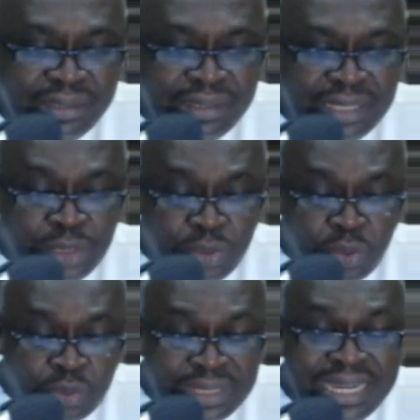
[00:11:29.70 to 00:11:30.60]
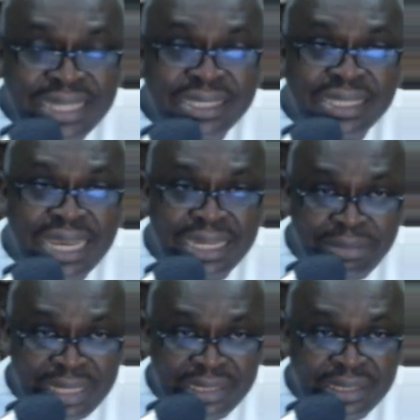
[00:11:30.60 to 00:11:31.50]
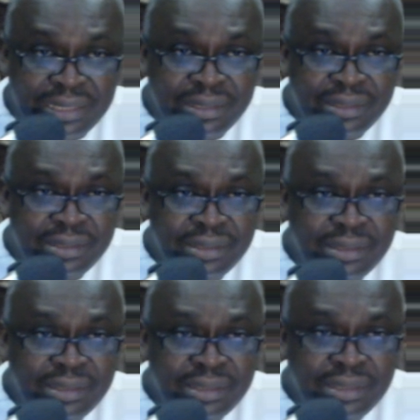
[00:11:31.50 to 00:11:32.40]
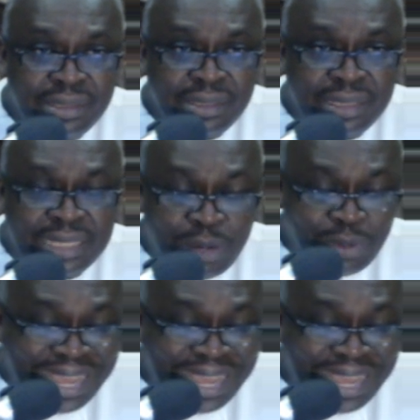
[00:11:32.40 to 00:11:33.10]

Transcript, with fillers: in goodness and mercy, that will